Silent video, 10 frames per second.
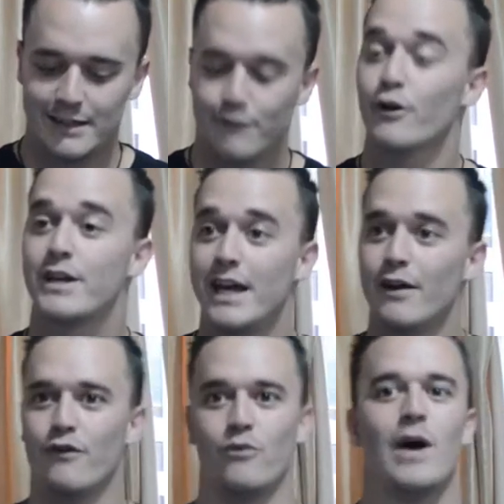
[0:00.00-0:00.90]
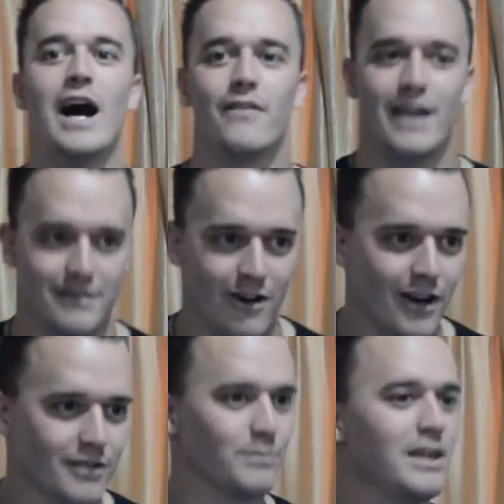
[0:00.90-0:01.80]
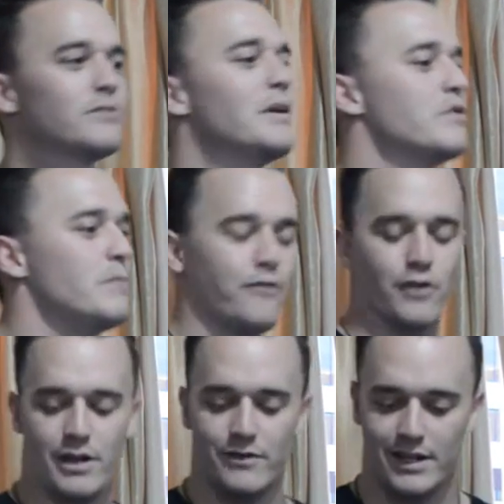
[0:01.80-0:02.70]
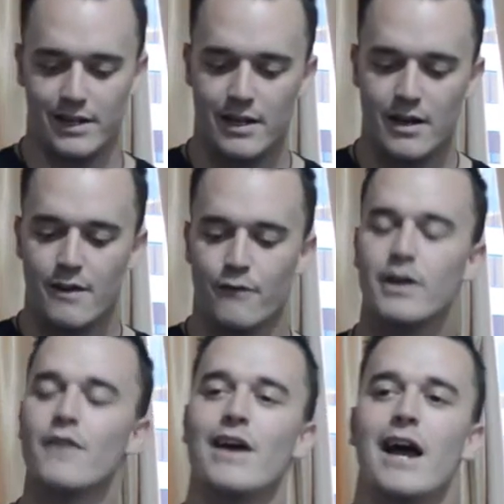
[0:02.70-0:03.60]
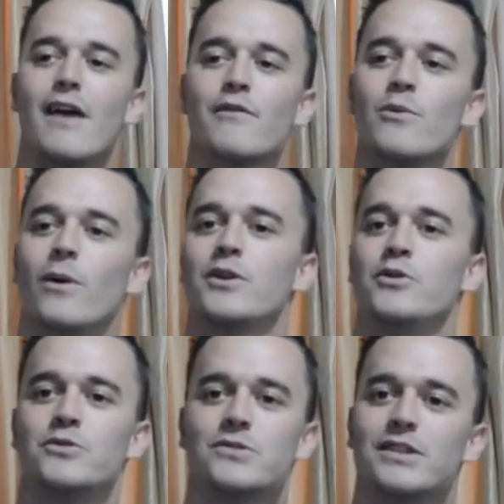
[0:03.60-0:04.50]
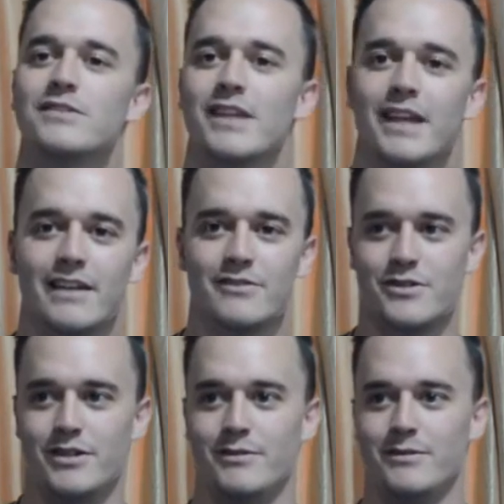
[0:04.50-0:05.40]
Forgive. Wow, that's awesome. Yes, we have to be forgiving. Forgive everyone who sins against you.